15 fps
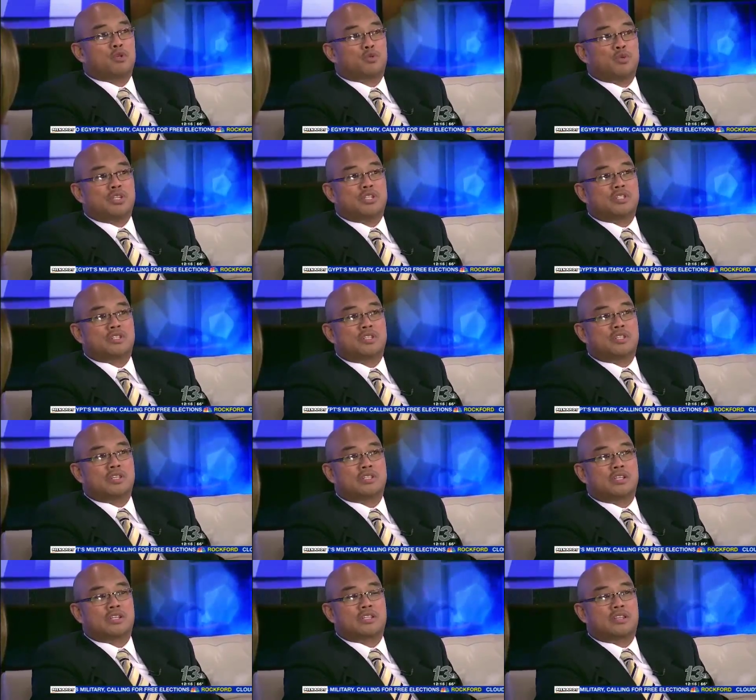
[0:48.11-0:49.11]
of the most recent
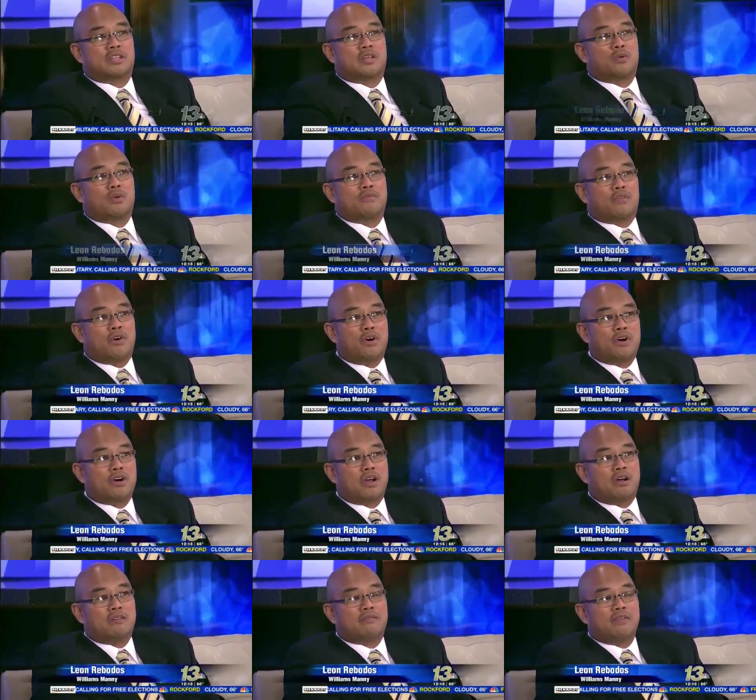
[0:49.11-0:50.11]
statistics I think we've
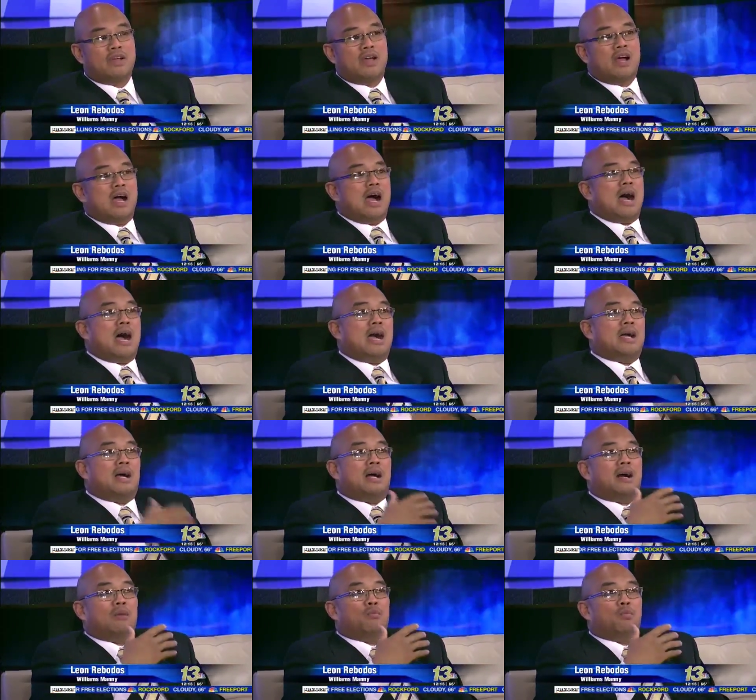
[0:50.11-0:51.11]
heard of,
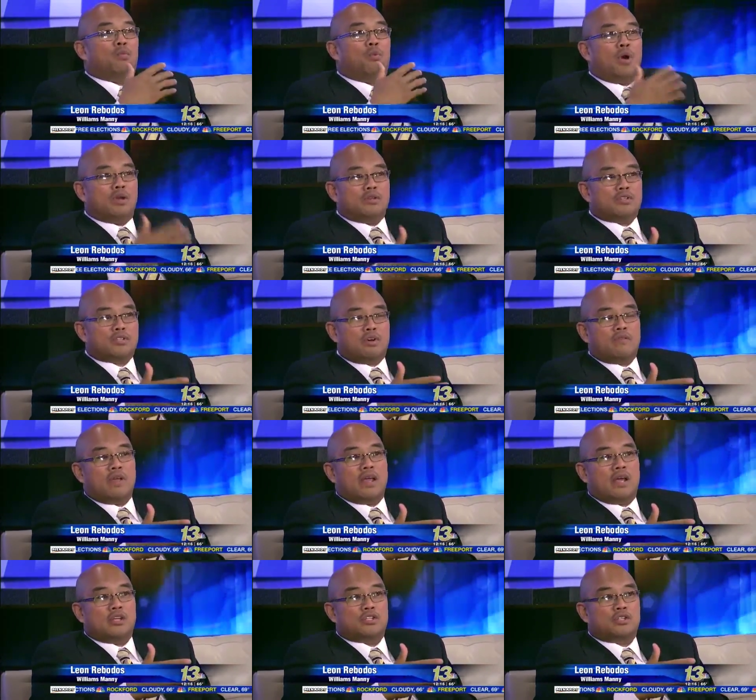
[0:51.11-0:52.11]
I, um, one
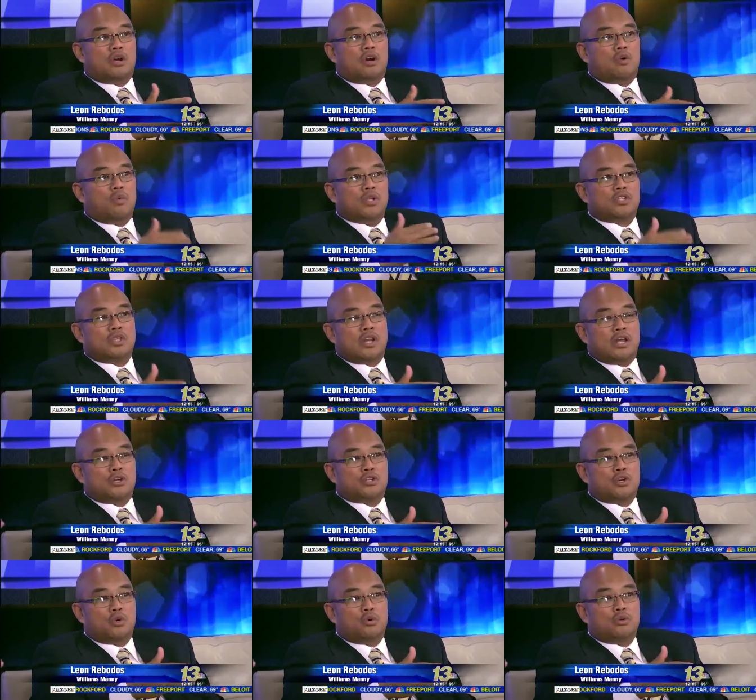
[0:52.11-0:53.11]
survey I saw or one
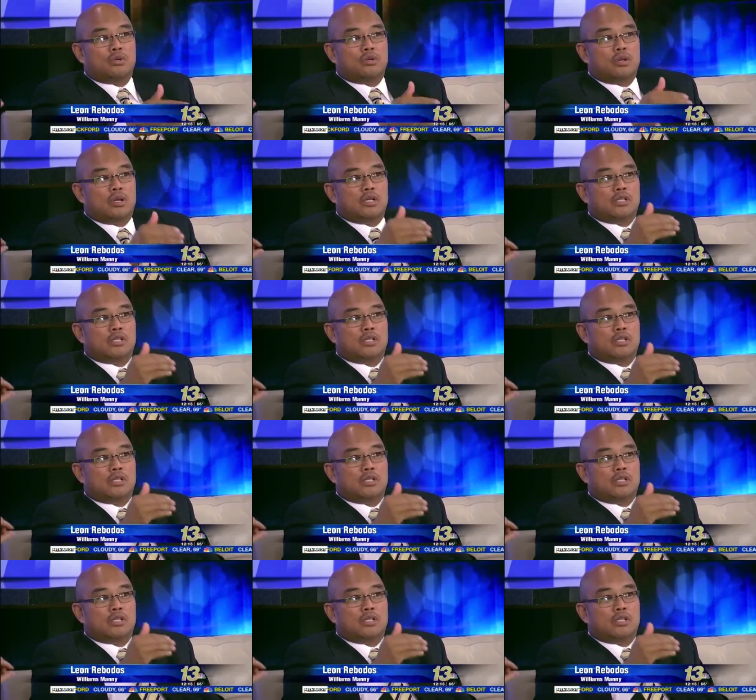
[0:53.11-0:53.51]
study I showed,